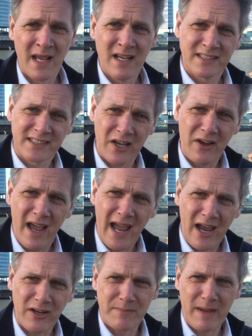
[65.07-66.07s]
So
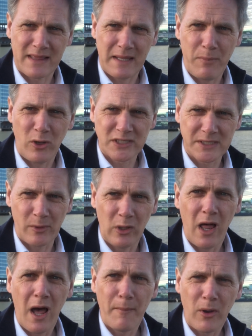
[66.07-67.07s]
how do you make the impossible
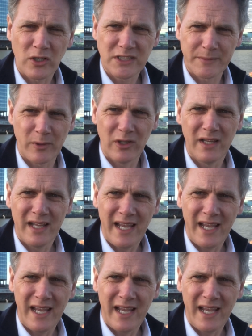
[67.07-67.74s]
possible?